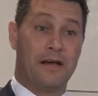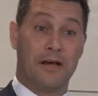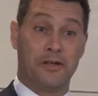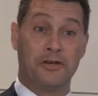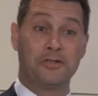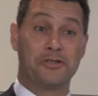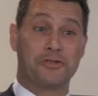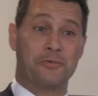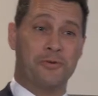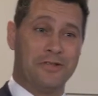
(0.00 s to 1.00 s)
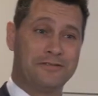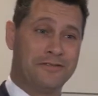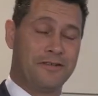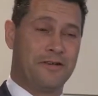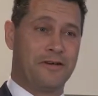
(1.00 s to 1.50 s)
At 100-1,
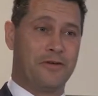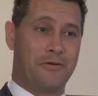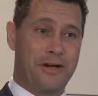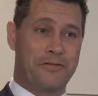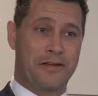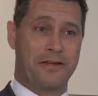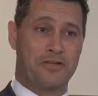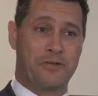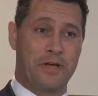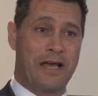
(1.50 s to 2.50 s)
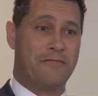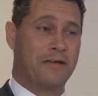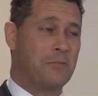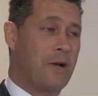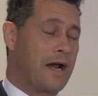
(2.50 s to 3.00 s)
although I think it should be
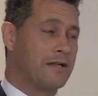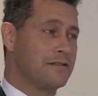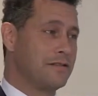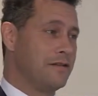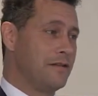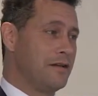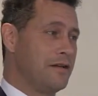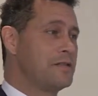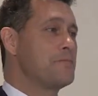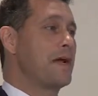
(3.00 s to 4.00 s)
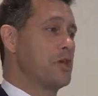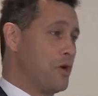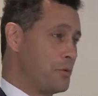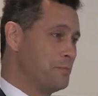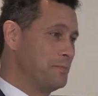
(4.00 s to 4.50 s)
heavily backed, is
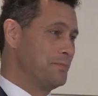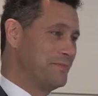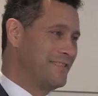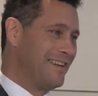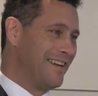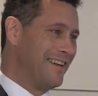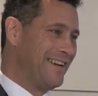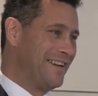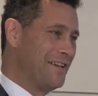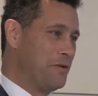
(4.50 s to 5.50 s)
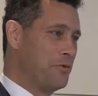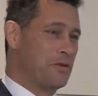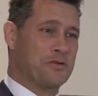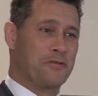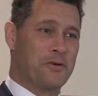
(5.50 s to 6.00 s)
Maggio.
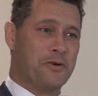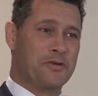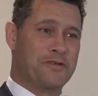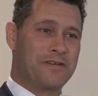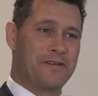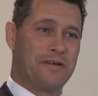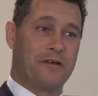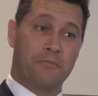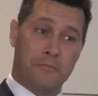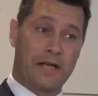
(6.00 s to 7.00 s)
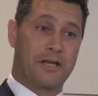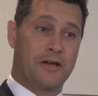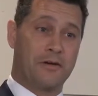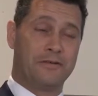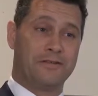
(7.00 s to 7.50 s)
Because, of course,
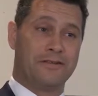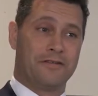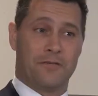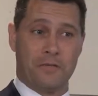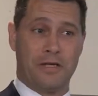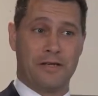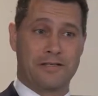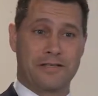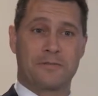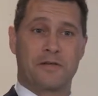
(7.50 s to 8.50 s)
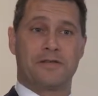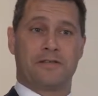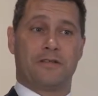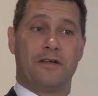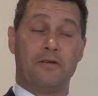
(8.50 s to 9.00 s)
Maggio, for me, is the speech,
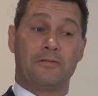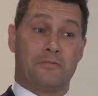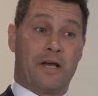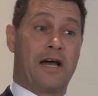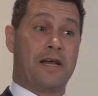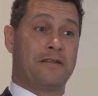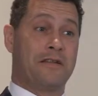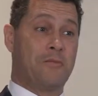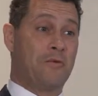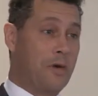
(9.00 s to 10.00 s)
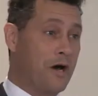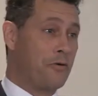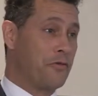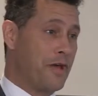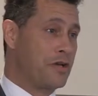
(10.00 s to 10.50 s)
you know, behind the name of
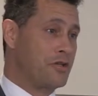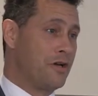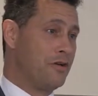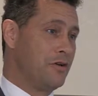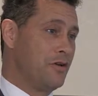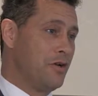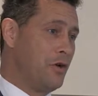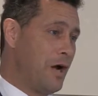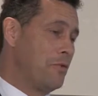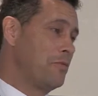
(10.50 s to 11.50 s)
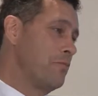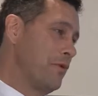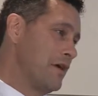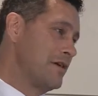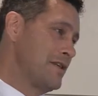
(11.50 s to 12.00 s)
Margaret Thatcher, who helped
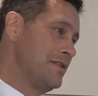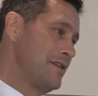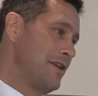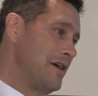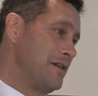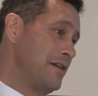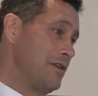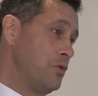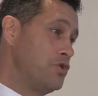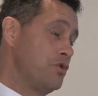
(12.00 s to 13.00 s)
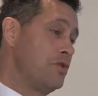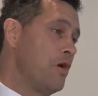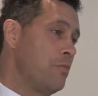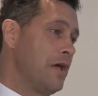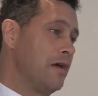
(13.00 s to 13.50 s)
bring us into the idea that we should
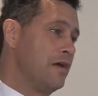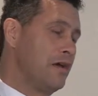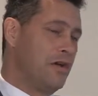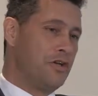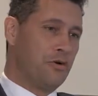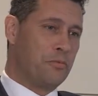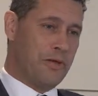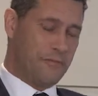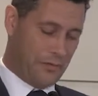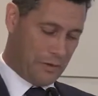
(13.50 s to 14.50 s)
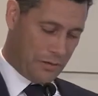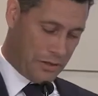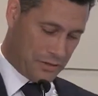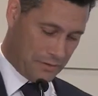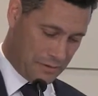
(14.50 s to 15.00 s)
not be in a European
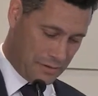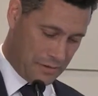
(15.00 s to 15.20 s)
federation.